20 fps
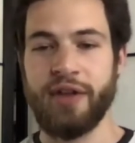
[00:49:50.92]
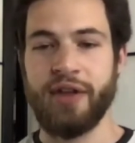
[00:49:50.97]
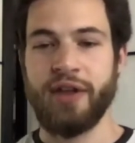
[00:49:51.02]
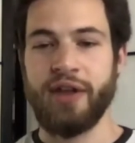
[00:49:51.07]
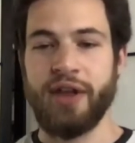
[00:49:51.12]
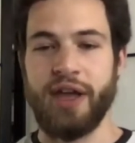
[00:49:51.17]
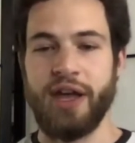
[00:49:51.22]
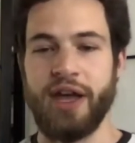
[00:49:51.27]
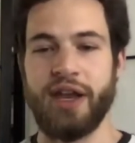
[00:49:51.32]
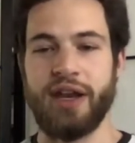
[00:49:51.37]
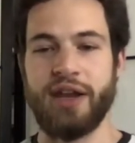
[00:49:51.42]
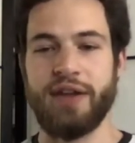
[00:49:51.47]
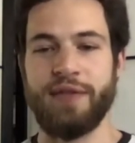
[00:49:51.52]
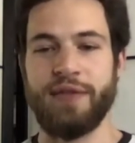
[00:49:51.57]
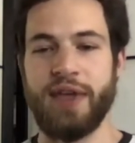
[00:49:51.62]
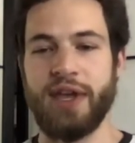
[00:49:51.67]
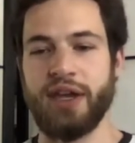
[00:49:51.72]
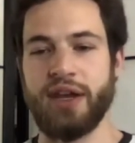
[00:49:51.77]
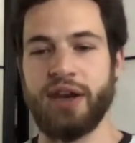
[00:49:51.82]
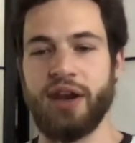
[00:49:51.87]
And if
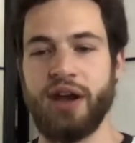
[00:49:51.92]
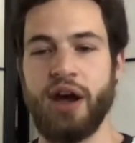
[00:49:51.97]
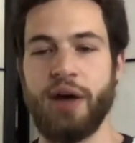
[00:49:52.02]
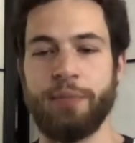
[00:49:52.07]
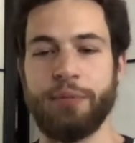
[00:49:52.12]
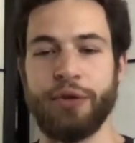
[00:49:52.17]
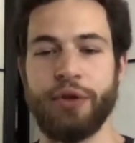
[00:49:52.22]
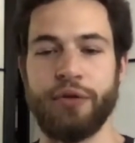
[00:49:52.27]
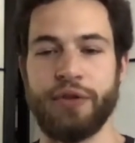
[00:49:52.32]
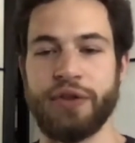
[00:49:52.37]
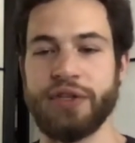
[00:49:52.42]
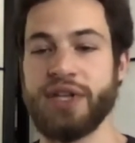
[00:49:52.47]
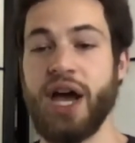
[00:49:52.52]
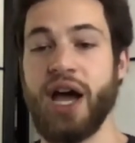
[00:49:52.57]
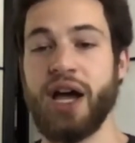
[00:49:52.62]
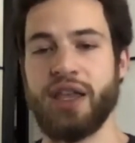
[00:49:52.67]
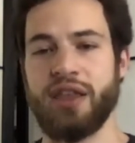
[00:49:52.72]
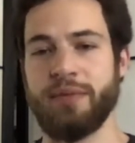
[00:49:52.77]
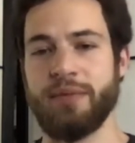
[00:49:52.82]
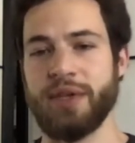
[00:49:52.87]
they can upload the
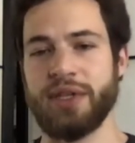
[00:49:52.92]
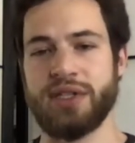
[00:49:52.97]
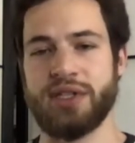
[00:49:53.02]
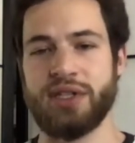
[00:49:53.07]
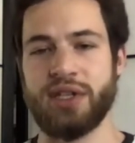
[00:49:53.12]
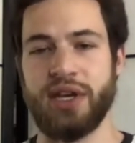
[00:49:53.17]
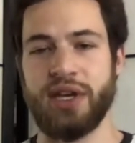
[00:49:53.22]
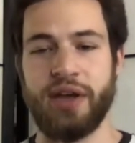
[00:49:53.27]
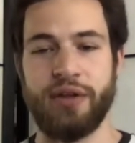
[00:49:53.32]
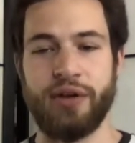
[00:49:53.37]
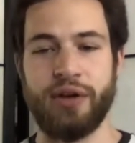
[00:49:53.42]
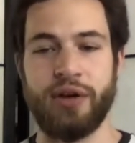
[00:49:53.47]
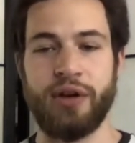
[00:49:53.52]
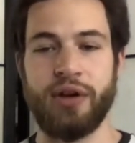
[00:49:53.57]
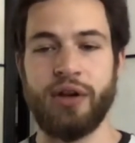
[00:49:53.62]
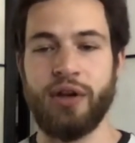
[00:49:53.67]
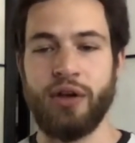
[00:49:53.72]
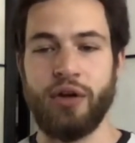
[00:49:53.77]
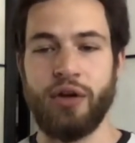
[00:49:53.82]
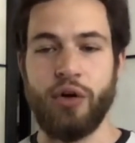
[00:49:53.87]
documents together,
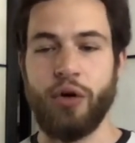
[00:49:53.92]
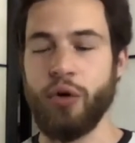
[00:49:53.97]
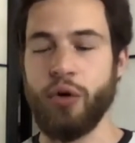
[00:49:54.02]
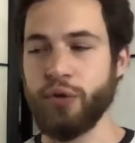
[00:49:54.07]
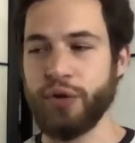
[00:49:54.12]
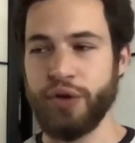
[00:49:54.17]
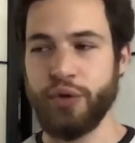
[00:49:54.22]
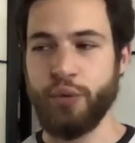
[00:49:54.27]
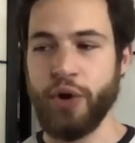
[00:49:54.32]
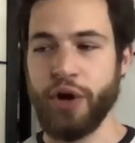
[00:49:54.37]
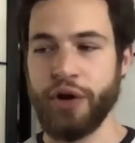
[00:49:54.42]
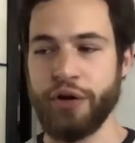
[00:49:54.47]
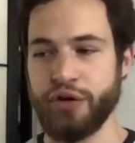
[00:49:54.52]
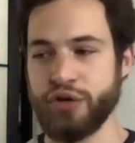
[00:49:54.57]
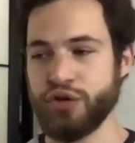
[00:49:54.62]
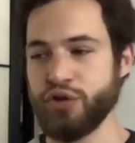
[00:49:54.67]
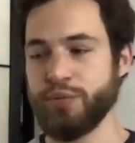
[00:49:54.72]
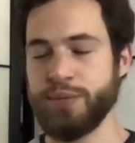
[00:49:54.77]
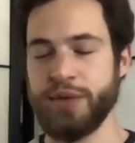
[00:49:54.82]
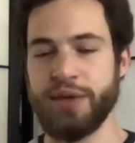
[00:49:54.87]
only one or
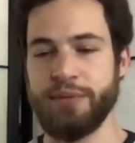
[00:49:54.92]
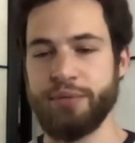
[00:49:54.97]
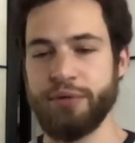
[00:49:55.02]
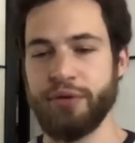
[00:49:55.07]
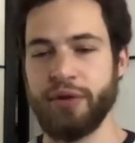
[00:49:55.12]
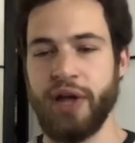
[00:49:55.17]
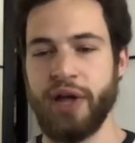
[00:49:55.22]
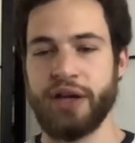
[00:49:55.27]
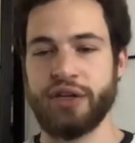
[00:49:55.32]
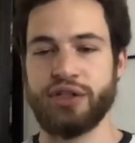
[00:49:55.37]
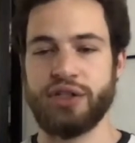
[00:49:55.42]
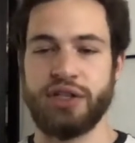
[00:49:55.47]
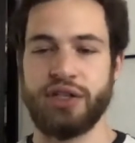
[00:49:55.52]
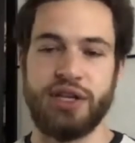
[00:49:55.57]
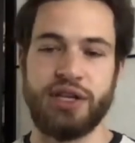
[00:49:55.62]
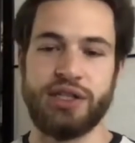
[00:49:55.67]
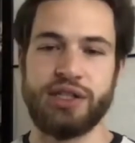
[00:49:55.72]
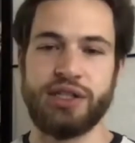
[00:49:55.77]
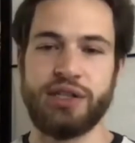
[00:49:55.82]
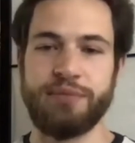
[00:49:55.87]
two people actually
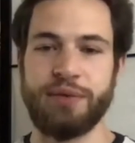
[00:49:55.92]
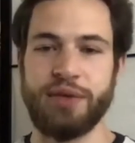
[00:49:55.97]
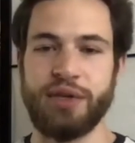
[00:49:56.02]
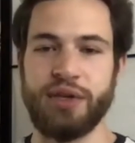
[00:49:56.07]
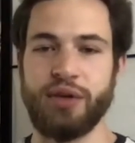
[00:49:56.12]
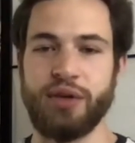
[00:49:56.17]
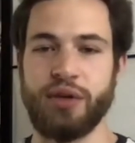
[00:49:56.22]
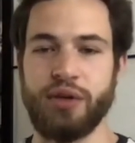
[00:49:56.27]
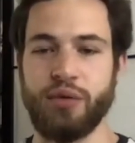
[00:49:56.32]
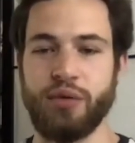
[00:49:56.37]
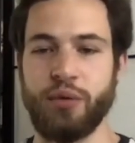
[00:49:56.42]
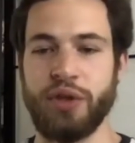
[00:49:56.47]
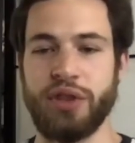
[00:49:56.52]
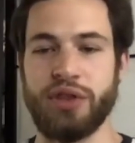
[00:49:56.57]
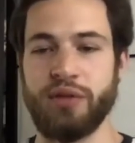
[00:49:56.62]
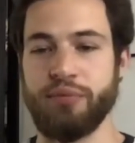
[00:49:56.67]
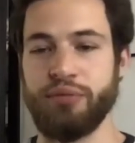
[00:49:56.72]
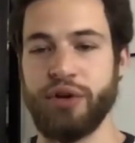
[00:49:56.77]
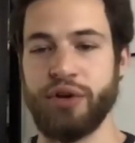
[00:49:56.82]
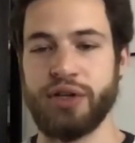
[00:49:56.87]
needs to be with
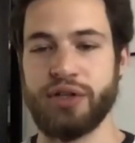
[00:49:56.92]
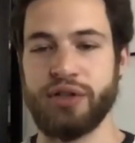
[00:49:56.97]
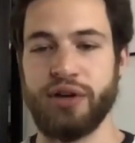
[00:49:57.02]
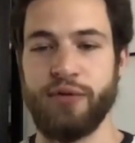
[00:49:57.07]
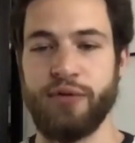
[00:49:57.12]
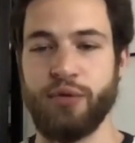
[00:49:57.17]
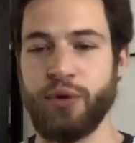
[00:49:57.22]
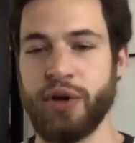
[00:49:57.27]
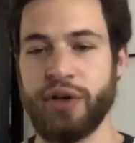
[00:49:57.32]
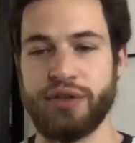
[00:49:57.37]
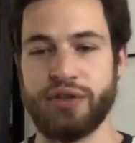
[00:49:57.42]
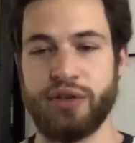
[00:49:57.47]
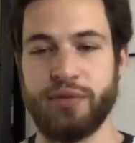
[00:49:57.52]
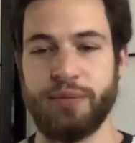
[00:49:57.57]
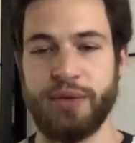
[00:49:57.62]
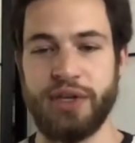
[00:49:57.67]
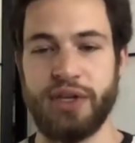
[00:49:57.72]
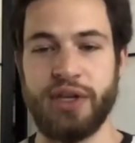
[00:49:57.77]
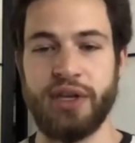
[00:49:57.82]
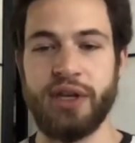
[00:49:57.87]
the printer. Everyone else could
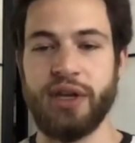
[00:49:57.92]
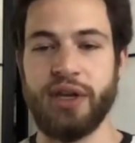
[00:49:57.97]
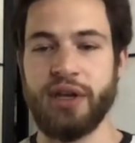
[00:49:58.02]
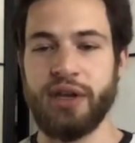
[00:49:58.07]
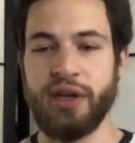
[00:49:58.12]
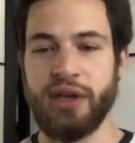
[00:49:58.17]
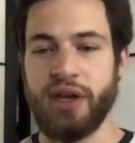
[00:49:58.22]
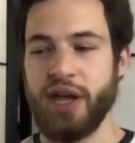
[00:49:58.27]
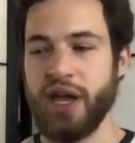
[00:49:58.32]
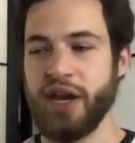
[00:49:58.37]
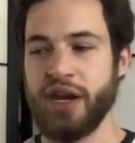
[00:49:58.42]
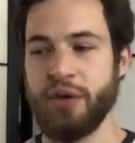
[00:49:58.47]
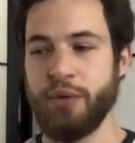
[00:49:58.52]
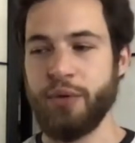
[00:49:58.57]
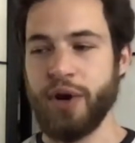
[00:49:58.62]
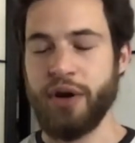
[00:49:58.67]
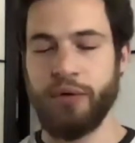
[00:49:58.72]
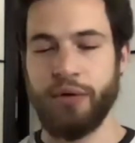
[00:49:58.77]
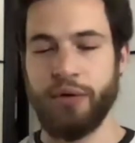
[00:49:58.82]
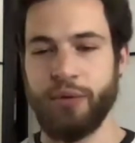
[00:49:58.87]
be
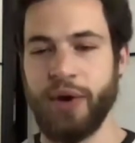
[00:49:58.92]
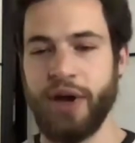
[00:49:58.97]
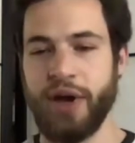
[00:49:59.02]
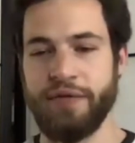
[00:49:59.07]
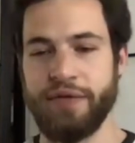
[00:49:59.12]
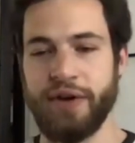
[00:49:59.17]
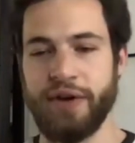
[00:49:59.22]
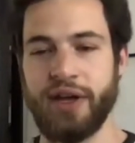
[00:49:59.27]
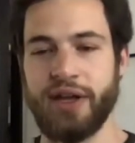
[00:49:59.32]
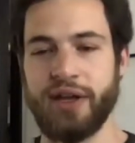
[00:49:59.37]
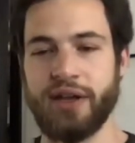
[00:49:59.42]
anywhere with Wi-Fi.